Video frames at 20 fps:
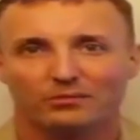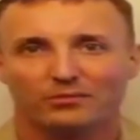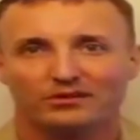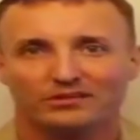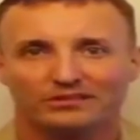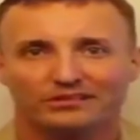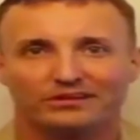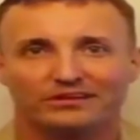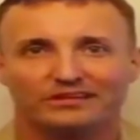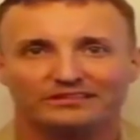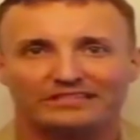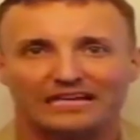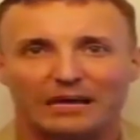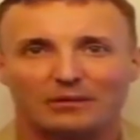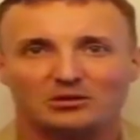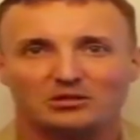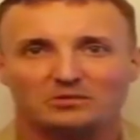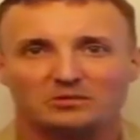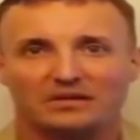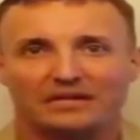military
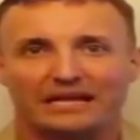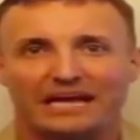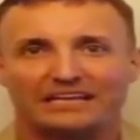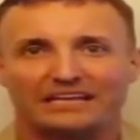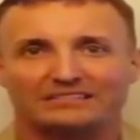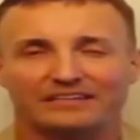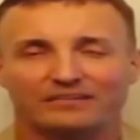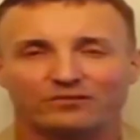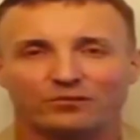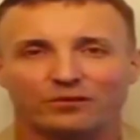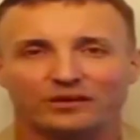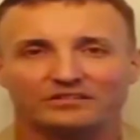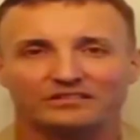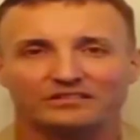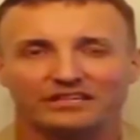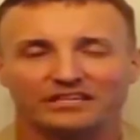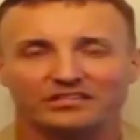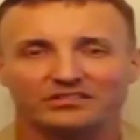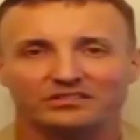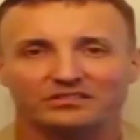establishment asking for
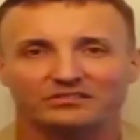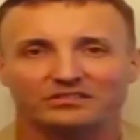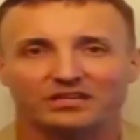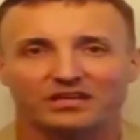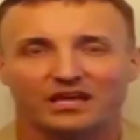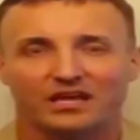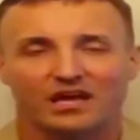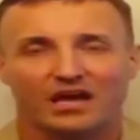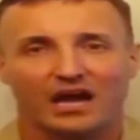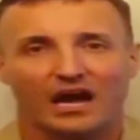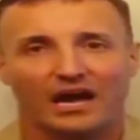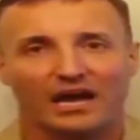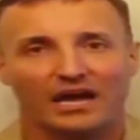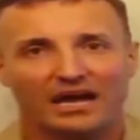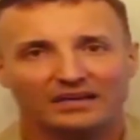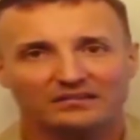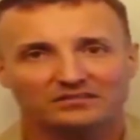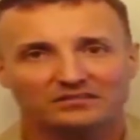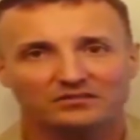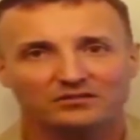resignations, I
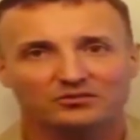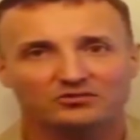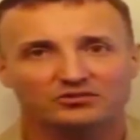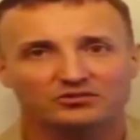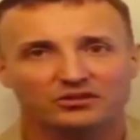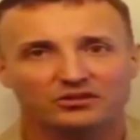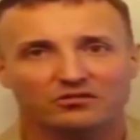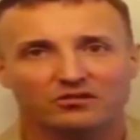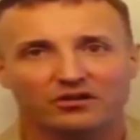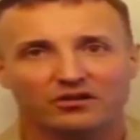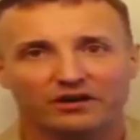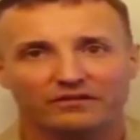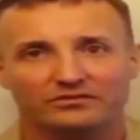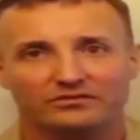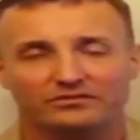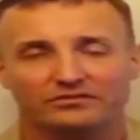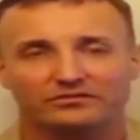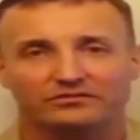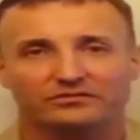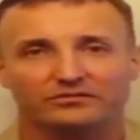asked that those general
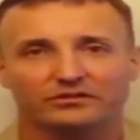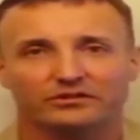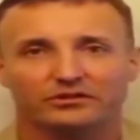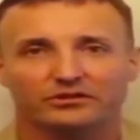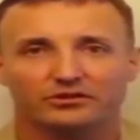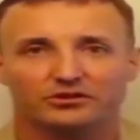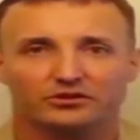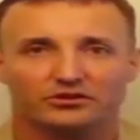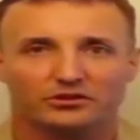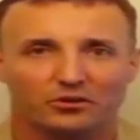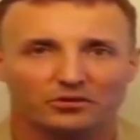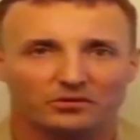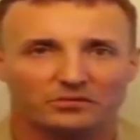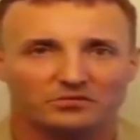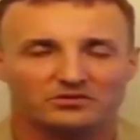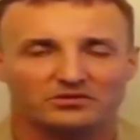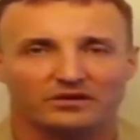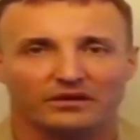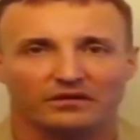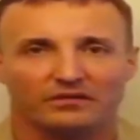officers show
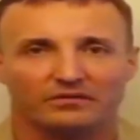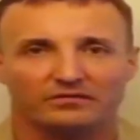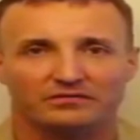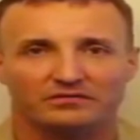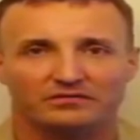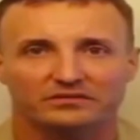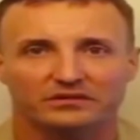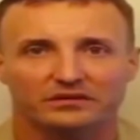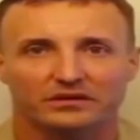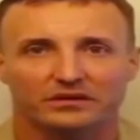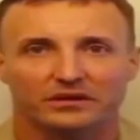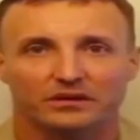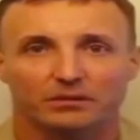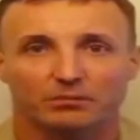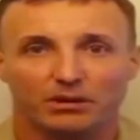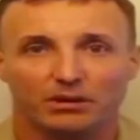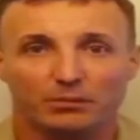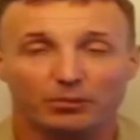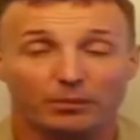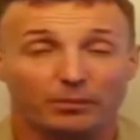themselves,
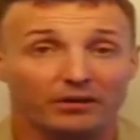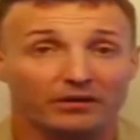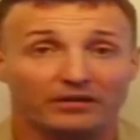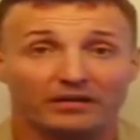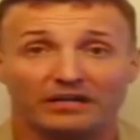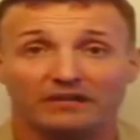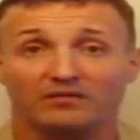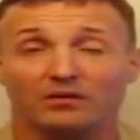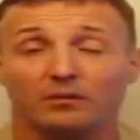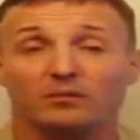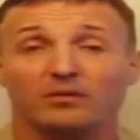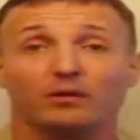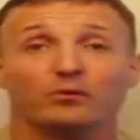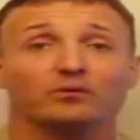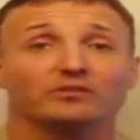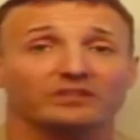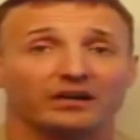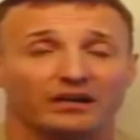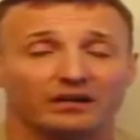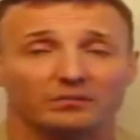be prepared to give up their
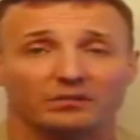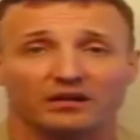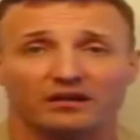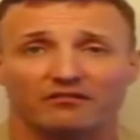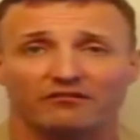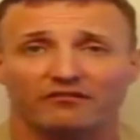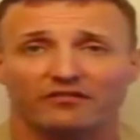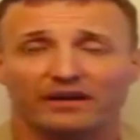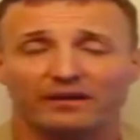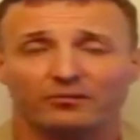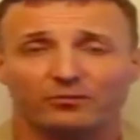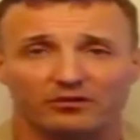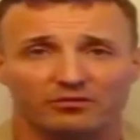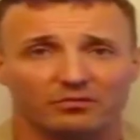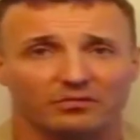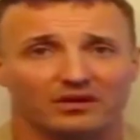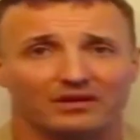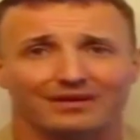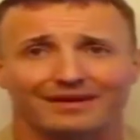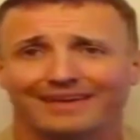retirement and fight with
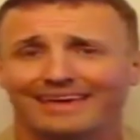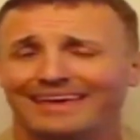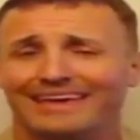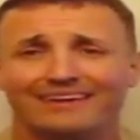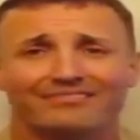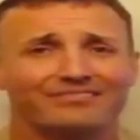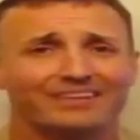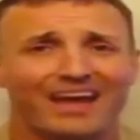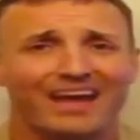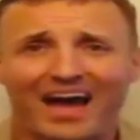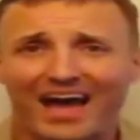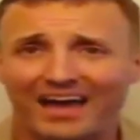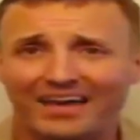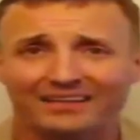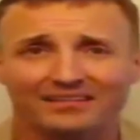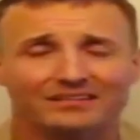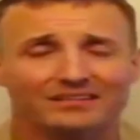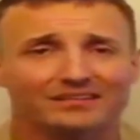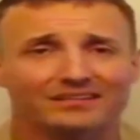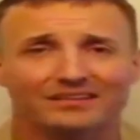me. If
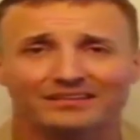not,